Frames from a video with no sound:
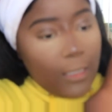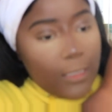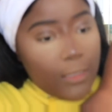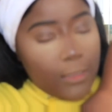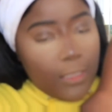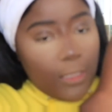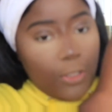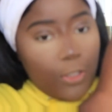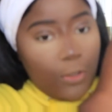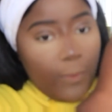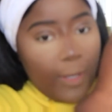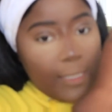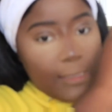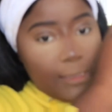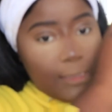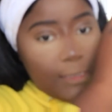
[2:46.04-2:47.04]
which is a
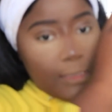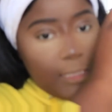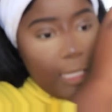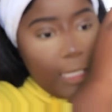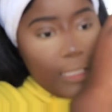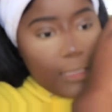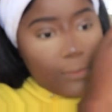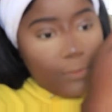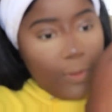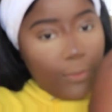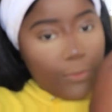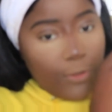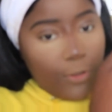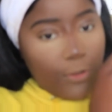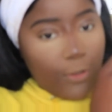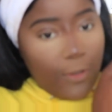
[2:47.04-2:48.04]
US state. Some
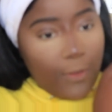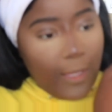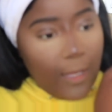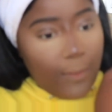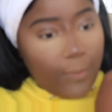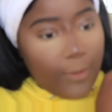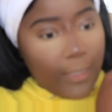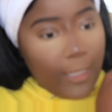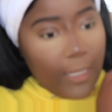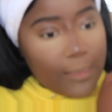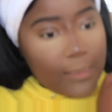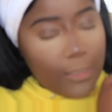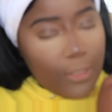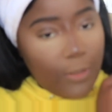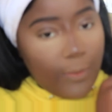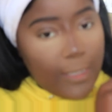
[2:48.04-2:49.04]
people don't know that, but yeah,
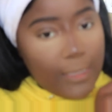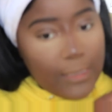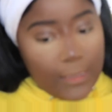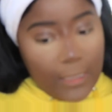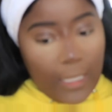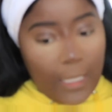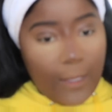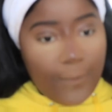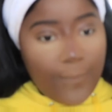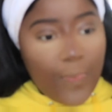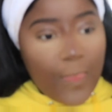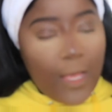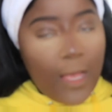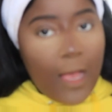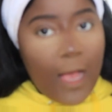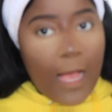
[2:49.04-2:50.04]
it's a US state.
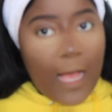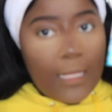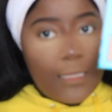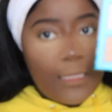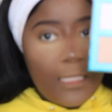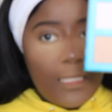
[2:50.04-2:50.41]
And